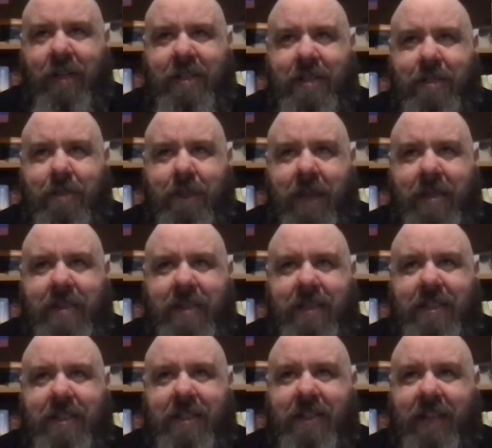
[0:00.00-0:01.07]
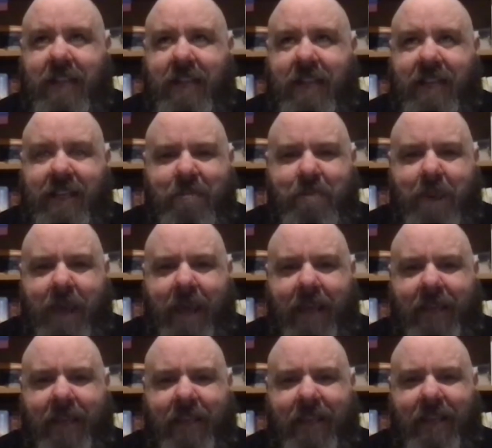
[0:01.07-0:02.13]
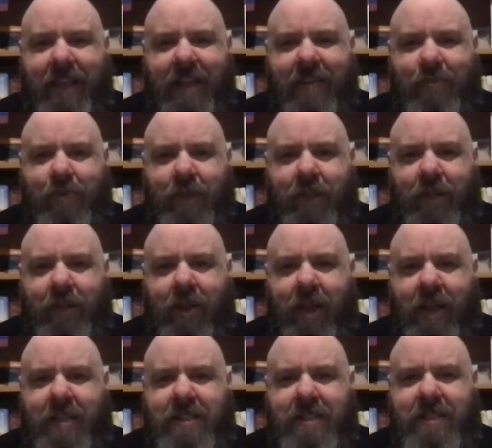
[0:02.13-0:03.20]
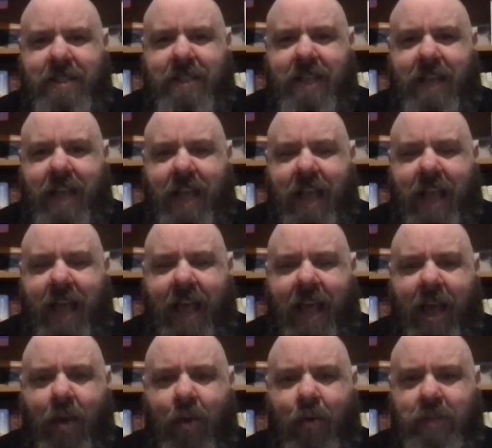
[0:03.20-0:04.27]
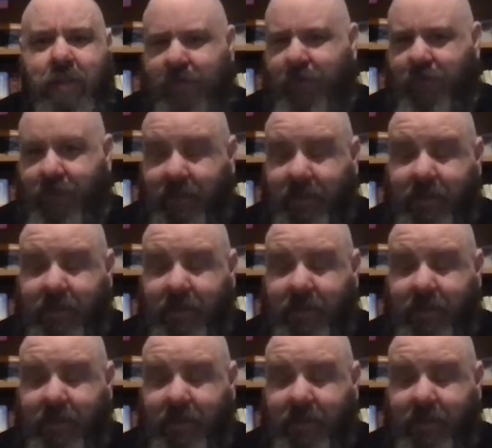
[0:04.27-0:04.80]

amazing to think back and realise how different it